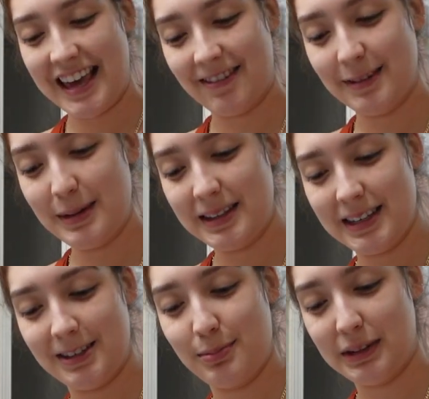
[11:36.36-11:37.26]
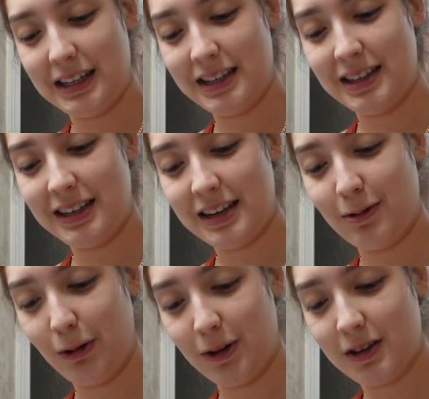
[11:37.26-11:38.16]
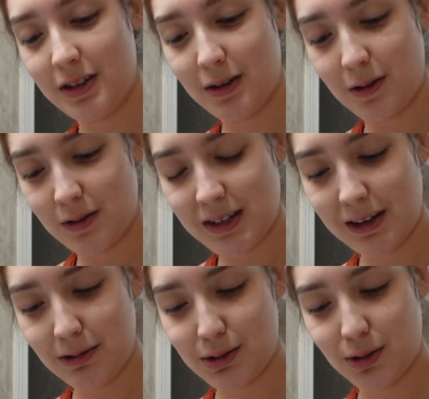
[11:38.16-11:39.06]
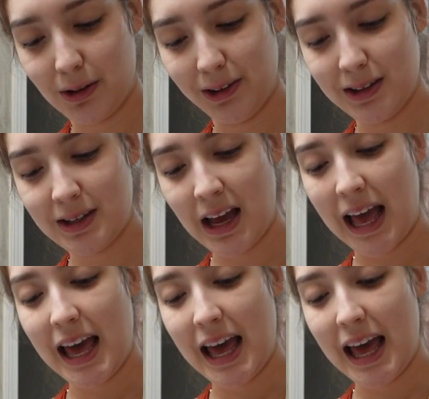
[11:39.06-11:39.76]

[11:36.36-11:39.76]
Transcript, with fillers: you have to be disciplined in order to see results